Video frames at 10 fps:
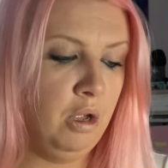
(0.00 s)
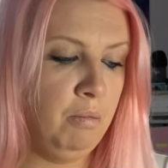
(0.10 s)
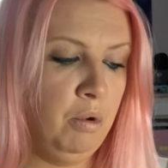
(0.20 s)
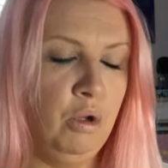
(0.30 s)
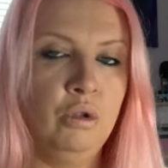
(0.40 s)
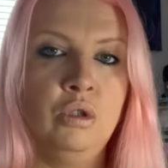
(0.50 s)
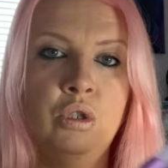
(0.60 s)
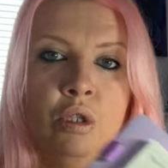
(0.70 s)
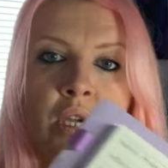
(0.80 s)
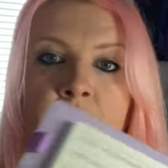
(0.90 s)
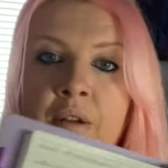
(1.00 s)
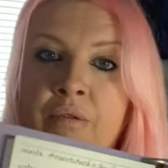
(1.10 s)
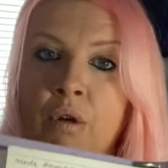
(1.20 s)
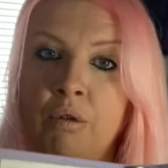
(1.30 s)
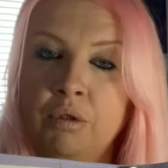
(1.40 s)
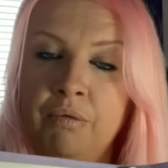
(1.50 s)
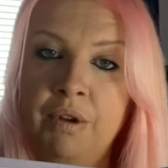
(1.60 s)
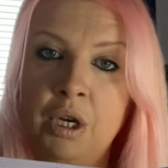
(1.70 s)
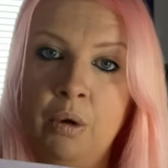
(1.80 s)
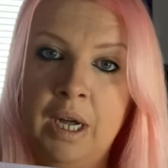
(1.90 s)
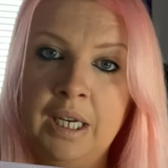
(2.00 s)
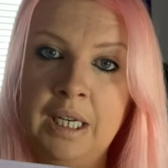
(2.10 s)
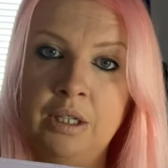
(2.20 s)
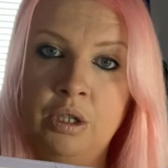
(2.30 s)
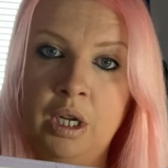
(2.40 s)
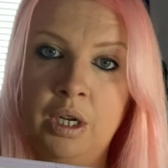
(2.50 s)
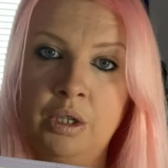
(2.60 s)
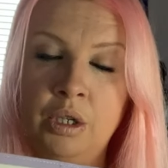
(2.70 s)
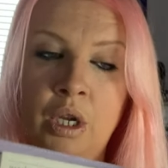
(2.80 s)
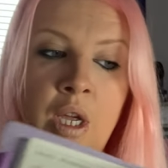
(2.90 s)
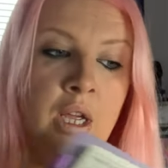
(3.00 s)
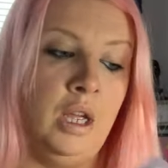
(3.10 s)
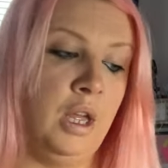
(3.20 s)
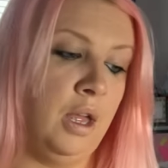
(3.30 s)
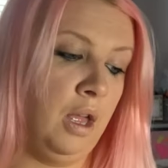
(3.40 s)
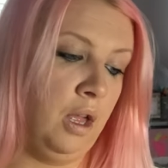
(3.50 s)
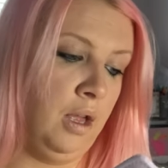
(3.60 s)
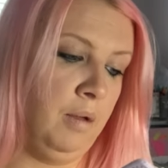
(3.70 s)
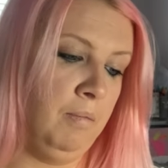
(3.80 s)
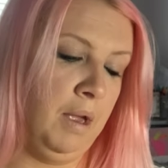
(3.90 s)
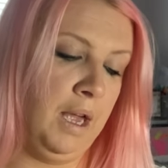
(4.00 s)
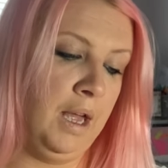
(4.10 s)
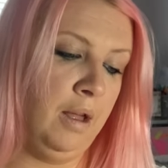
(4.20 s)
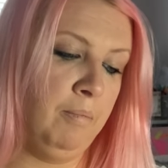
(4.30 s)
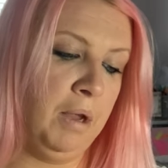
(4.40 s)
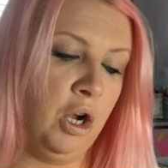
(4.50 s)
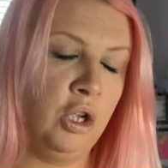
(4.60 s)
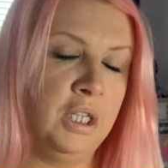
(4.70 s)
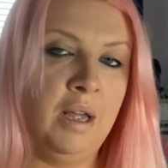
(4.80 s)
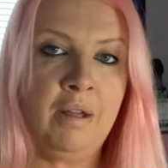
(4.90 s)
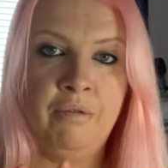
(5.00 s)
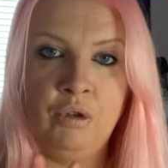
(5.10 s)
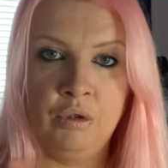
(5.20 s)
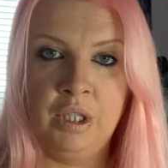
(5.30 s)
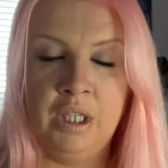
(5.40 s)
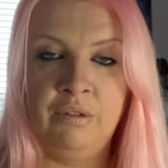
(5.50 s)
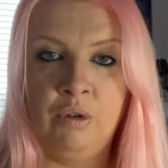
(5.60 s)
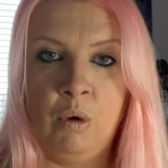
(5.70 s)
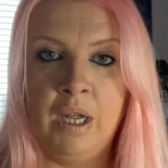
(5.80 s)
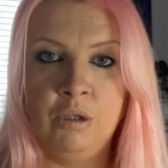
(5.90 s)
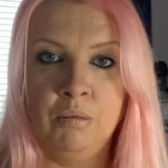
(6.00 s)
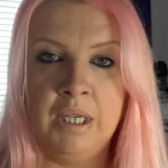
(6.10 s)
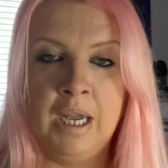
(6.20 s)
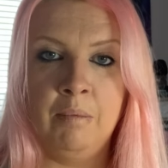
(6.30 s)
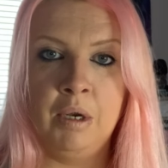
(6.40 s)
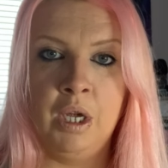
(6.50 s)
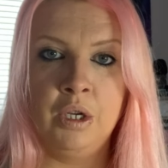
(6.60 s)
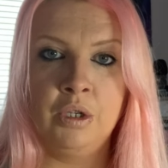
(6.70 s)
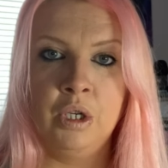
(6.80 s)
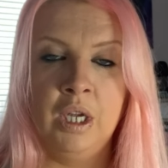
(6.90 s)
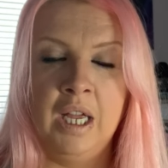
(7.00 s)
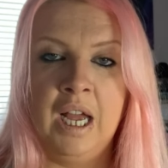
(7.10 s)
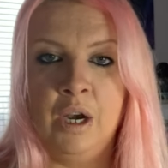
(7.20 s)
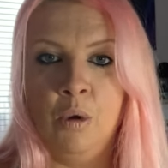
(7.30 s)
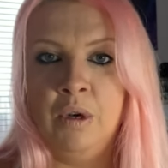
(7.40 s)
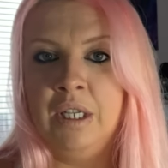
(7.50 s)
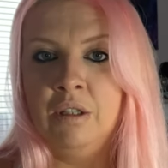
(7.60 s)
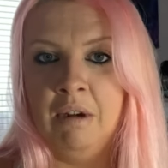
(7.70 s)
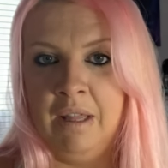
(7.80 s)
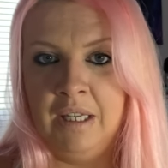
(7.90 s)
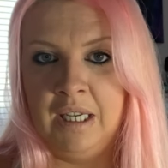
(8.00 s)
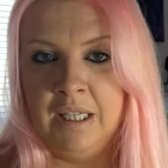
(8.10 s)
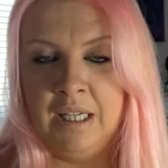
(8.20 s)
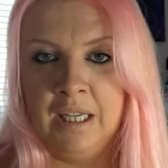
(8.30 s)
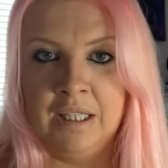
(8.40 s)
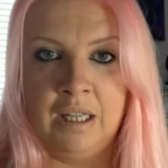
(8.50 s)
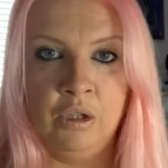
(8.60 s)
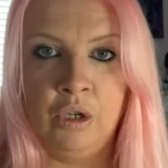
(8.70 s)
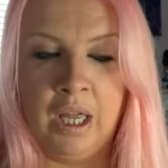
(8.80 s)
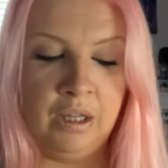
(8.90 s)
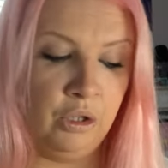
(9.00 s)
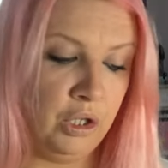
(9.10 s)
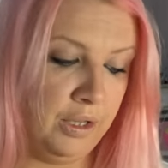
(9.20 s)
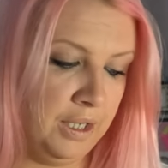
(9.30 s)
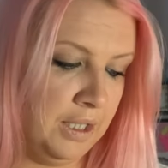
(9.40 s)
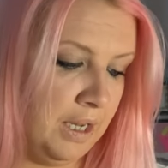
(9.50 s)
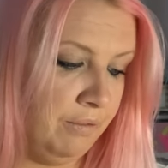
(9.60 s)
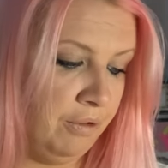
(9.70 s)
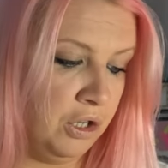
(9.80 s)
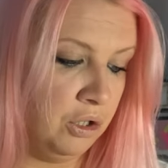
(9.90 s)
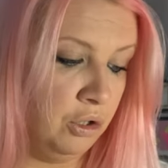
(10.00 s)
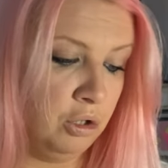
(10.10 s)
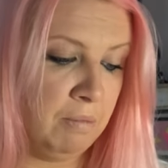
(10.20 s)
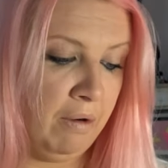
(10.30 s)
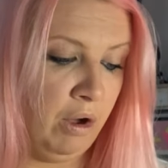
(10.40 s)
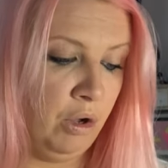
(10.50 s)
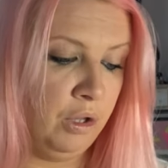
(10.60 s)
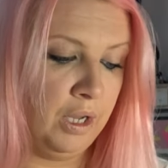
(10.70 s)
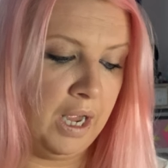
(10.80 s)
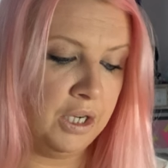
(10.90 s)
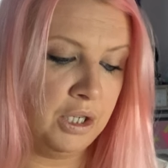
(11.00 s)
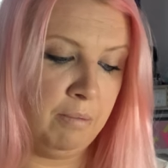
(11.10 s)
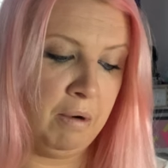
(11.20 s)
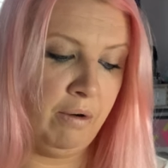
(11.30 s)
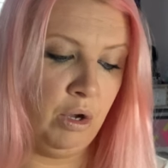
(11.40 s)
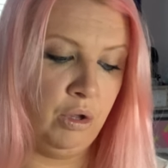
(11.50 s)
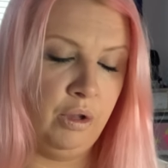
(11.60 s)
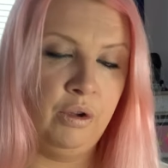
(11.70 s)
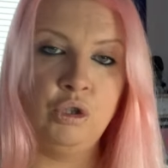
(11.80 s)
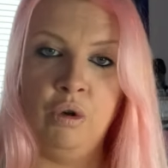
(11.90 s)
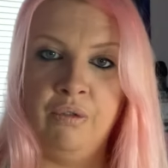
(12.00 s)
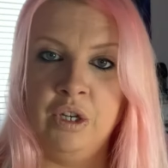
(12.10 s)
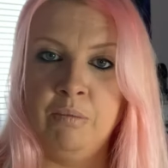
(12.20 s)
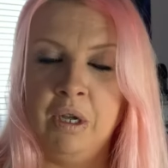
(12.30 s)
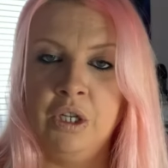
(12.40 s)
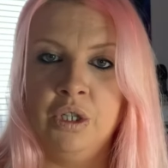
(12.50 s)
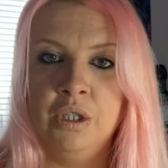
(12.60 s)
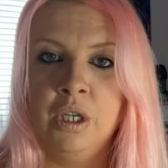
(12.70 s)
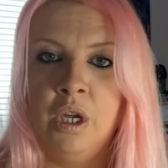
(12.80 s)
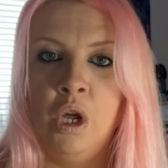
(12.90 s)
But I've wrote video ideas down. Um, because I've done this for quite some time now, I don't need to write the details. I'll look, I'll look at this, like for instance, Mariola, hashtag Mariola, show finished pages.